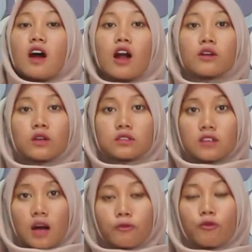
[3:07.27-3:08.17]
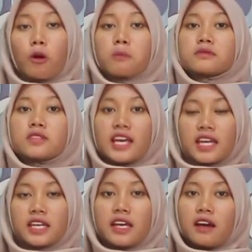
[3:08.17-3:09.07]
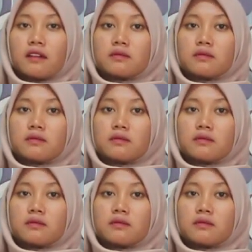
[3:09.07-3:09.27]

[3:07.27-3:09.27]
are not come from Hindia?